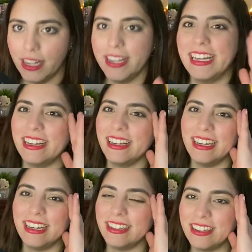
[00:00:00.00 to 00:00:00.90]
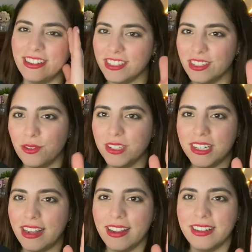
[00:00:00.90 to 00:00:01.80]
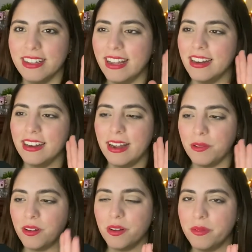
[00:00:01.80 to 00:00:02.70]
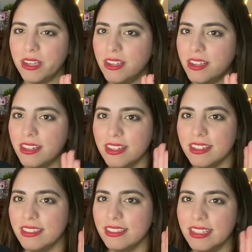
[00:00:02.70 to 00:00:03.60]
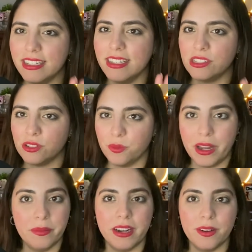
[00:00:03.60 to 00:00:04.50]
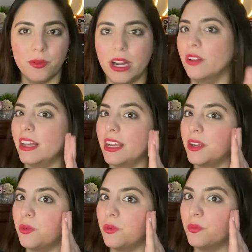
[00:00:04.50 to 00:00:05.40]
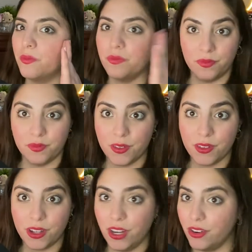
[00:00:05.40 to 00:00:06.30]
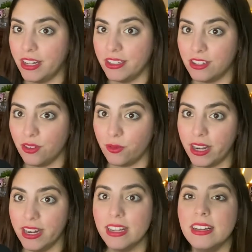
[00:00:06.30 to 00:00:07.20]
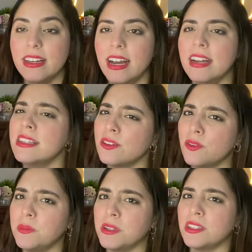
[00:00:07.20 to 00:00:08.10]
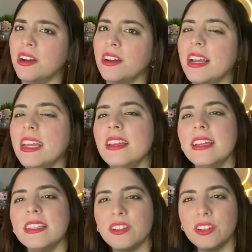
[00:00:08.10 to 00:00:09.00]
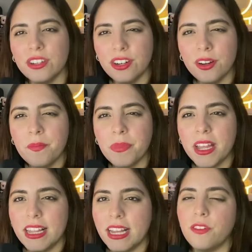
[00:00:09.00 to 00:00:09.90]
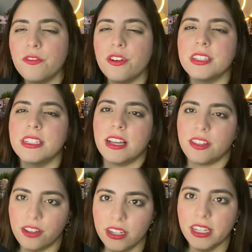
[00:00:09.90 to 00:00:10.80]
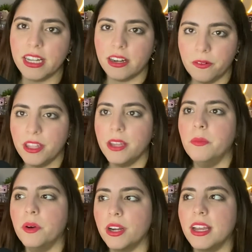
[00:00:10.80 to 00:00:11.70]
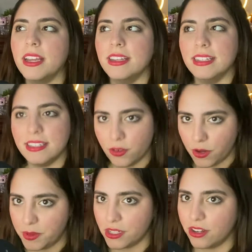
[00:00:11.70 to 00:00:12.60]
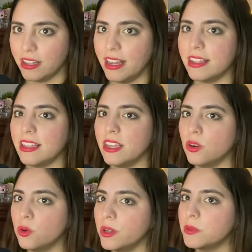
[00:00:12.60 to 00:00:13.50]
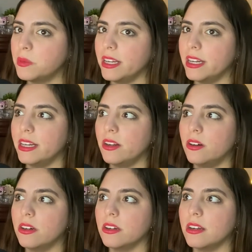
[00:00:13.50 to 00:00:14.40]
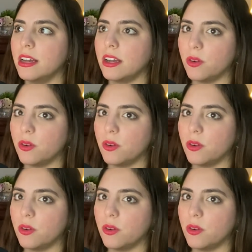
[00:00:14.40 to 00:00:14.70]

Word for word: Like like there is no denying that I'm gonna be listening to Batman while I hear that song, right? And it's a creepy song. It, it's good. Like of course it's Catholic and everything, but it's a creepy song. Like they always play it on a